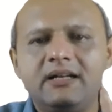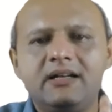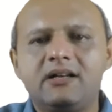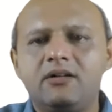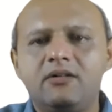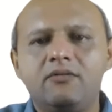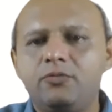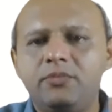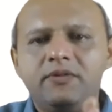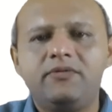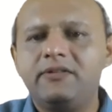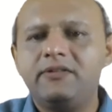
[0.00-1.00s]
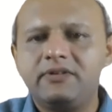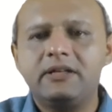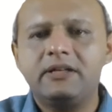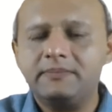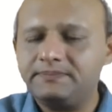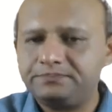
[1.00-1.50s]
in turn would be
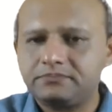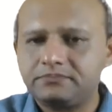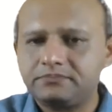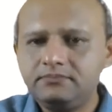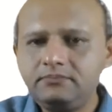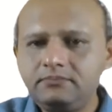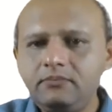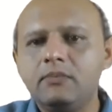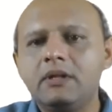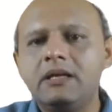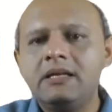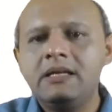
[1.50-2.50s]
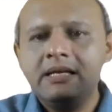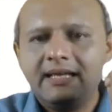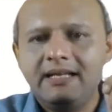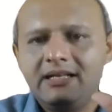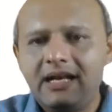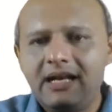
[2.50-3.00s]
5K.
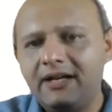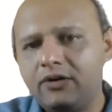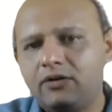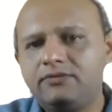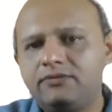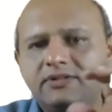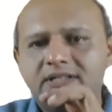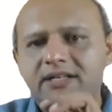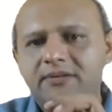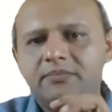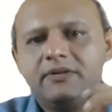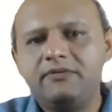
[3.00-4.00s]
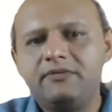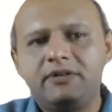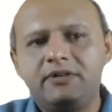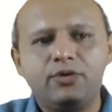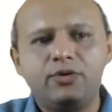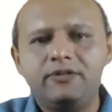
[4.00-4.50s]
In light of this statement, we
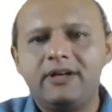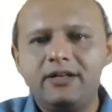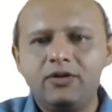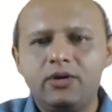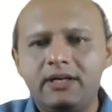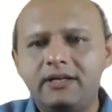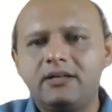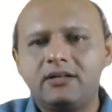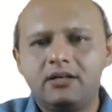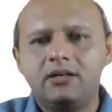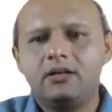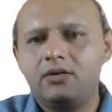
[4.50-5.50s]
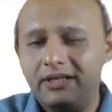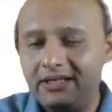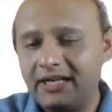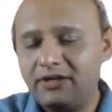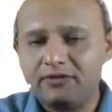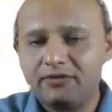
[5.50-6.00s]
have to evaluate,
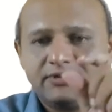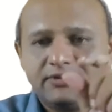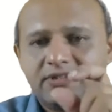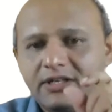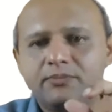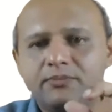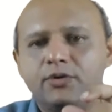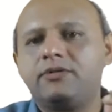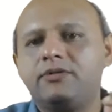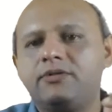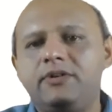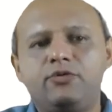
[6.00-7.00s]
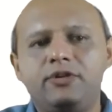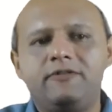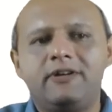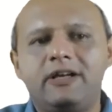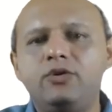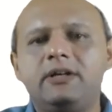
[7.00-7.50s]
in light of this input, we have to
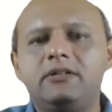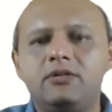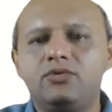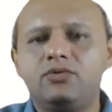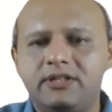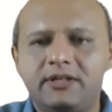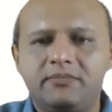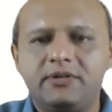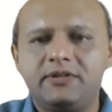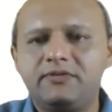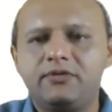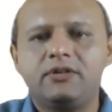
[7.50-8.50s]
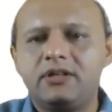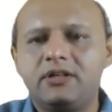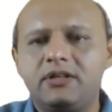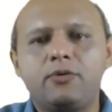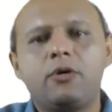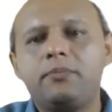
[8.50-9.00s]
evaluate the two statements for their
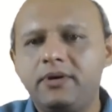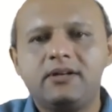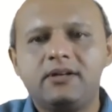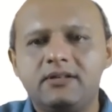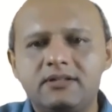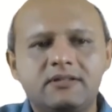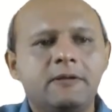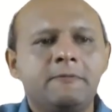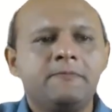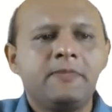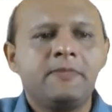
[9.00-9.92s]
appropriateness.